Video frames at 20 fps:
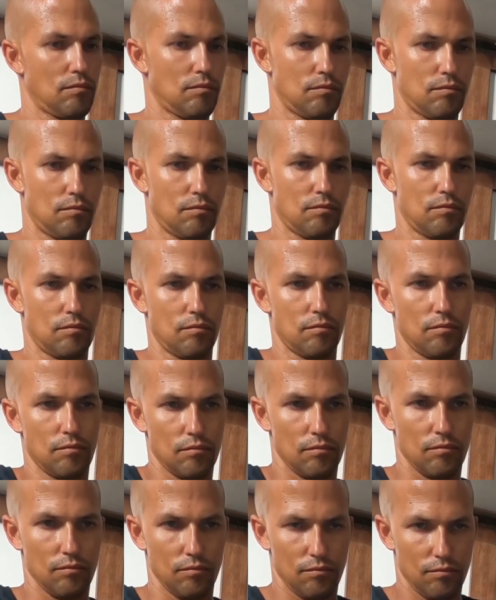
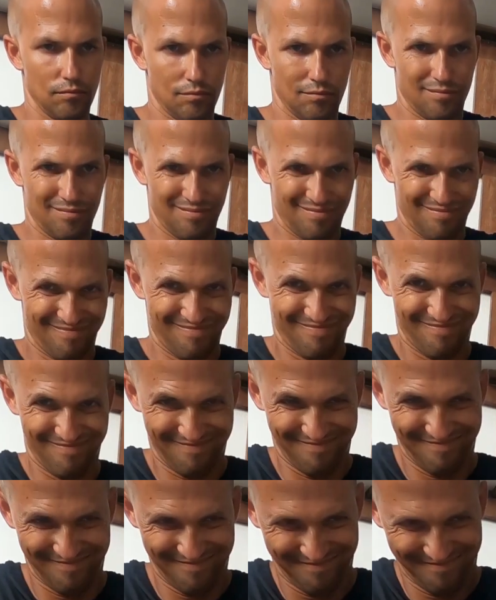
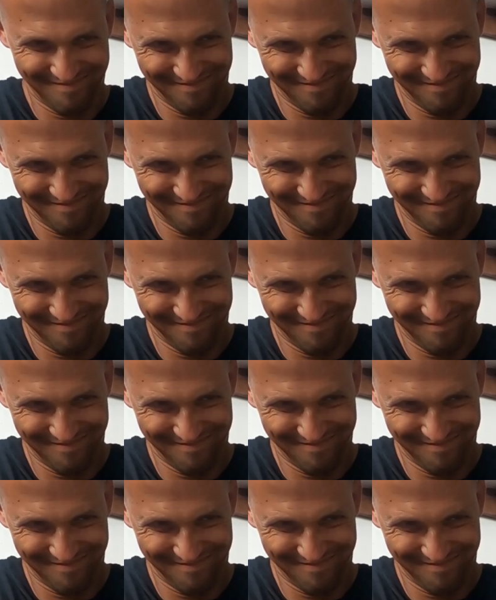Nobody speaks.